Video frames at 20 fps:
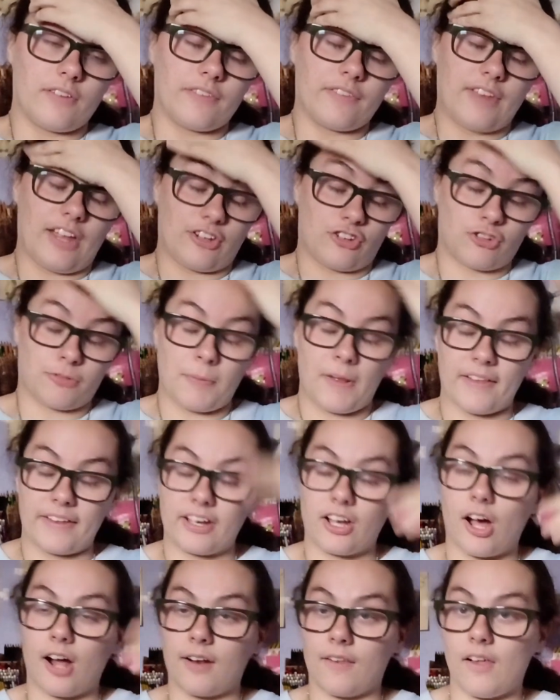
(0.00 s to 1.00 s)
that
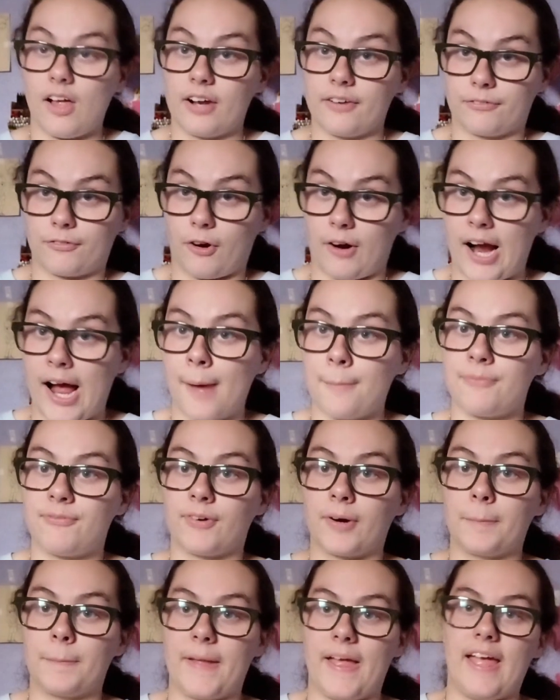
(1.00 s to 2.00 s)
Schmeling got a lot of crap
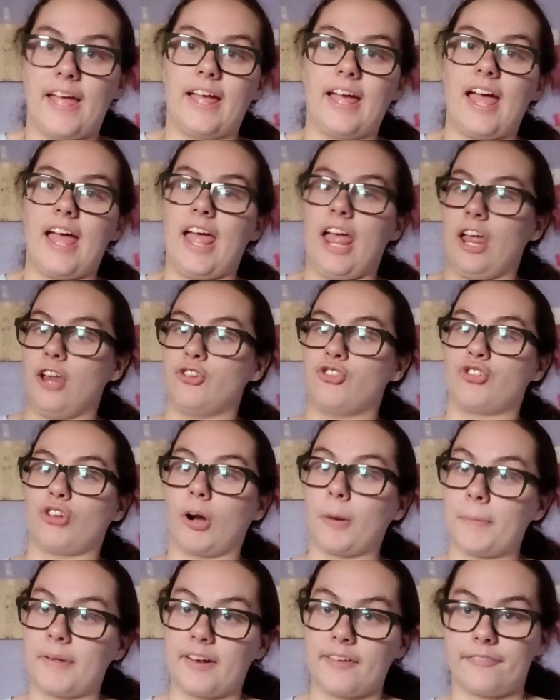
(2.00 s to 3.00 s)
for being a
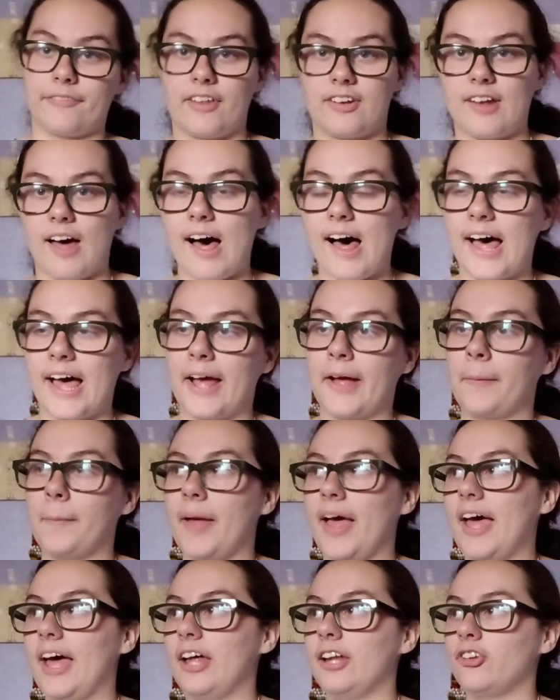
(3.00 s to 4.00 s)
German of the time
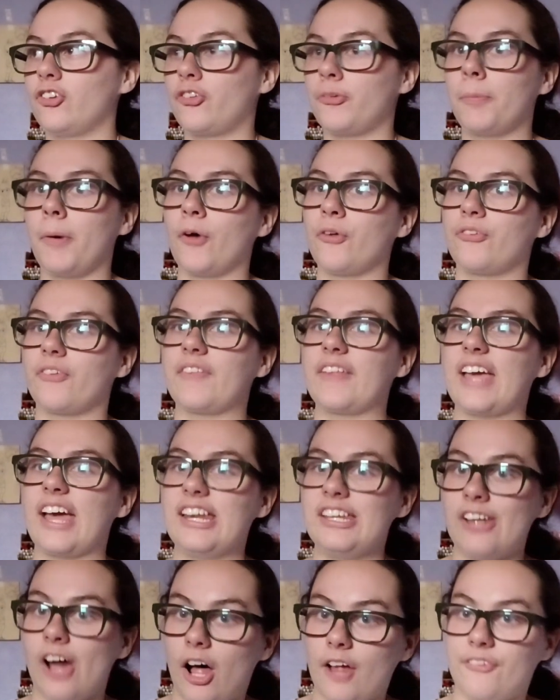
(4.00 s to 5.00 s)
and supposedly a
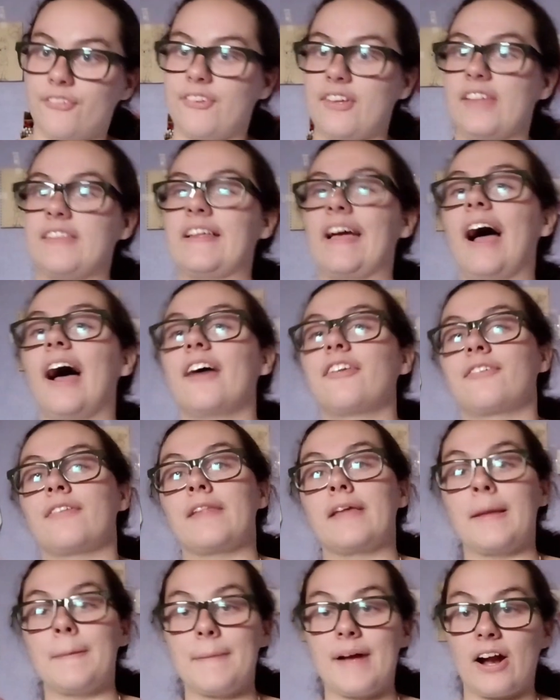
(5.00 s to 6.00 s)
Nazi in the eyes of
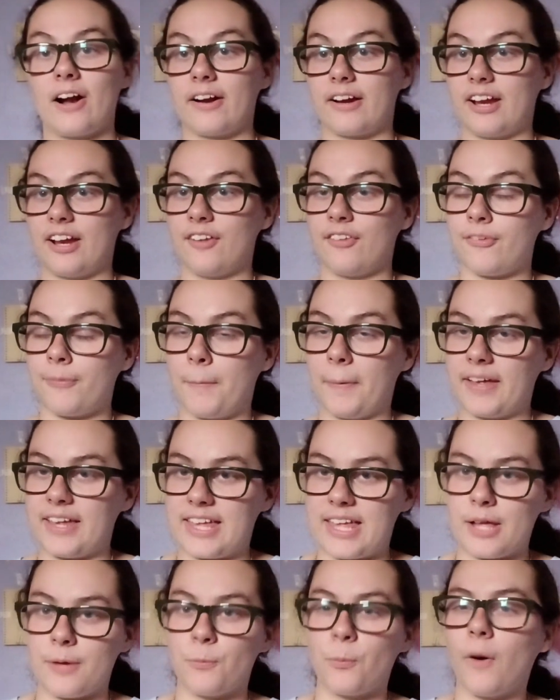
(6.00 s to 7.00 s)
the Americans, but
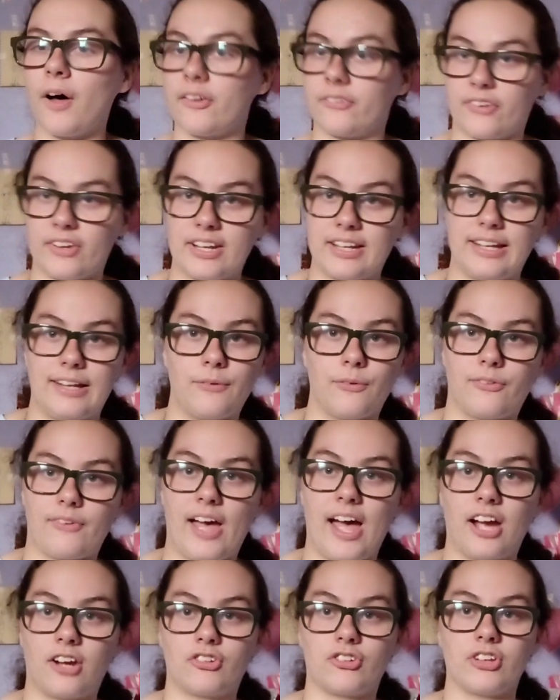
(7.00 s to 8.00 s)
he wasn't, and it was
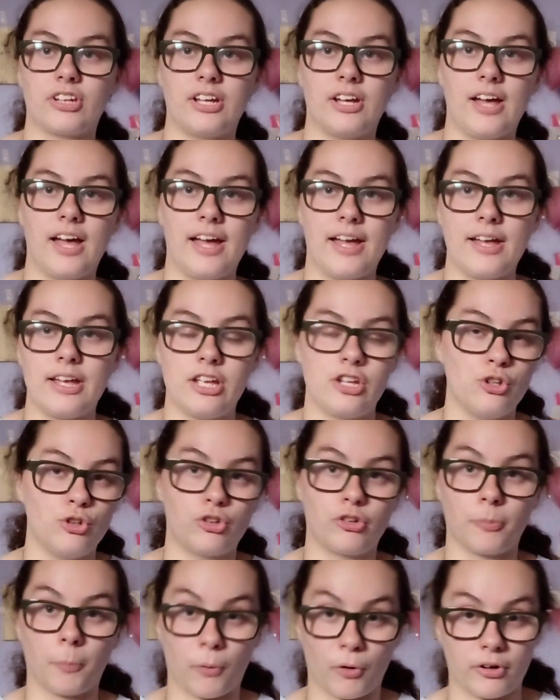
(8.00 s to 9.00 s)
actually a
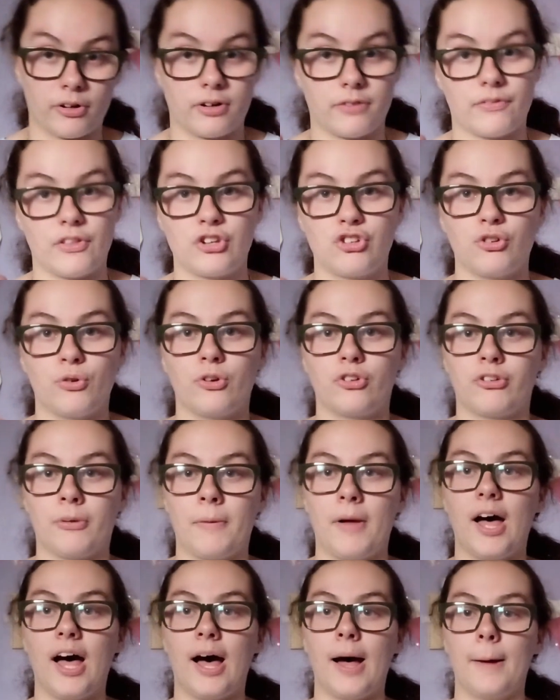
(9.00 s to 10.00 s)
huge supporter of the Jewish
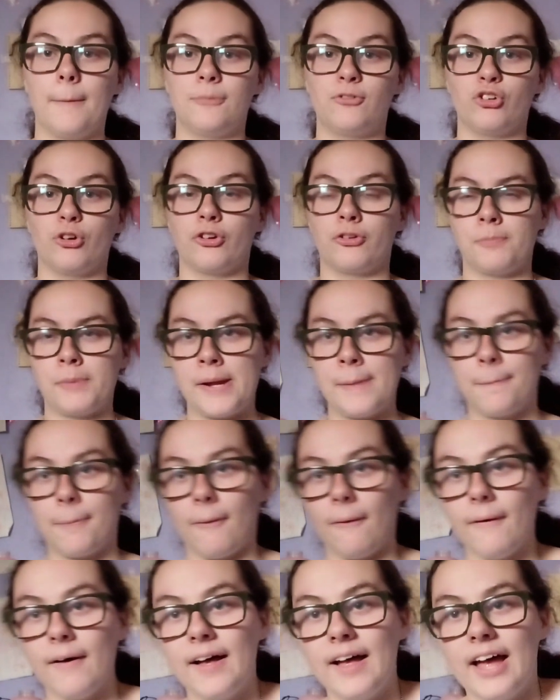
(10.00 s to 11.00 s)

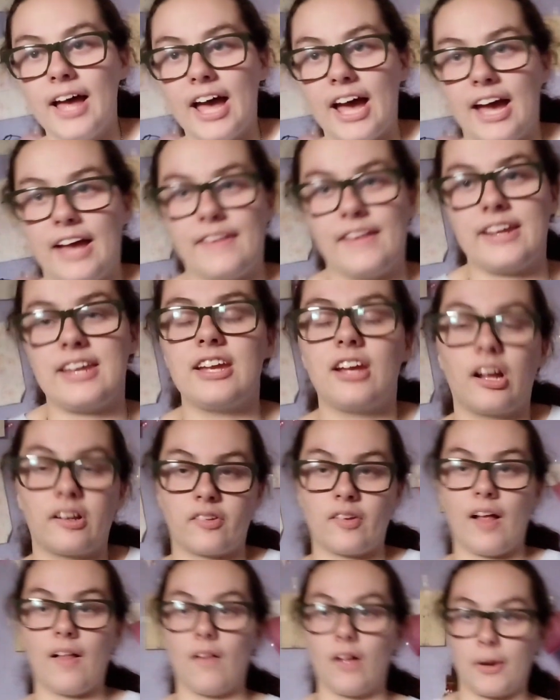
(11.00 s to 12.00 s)
people, and that he got
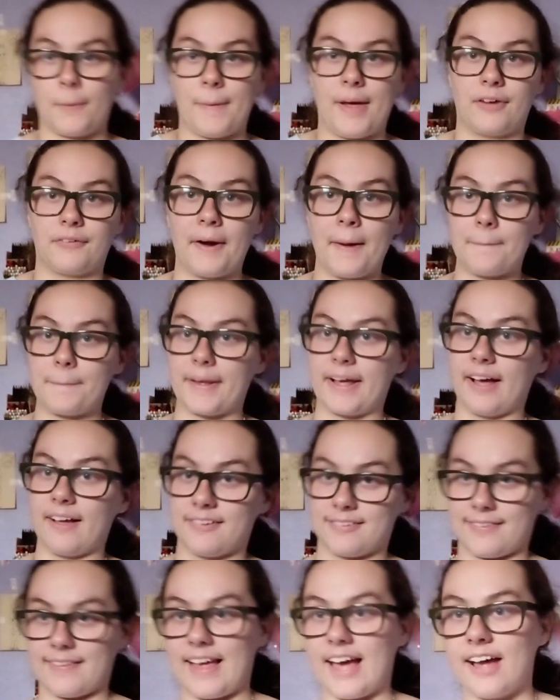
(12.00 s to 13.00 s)
a lot of bad rep
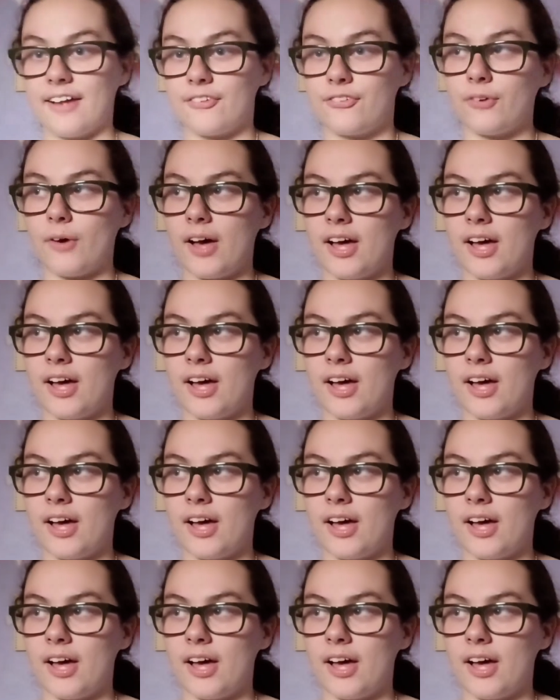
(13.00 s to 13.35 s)
because of that.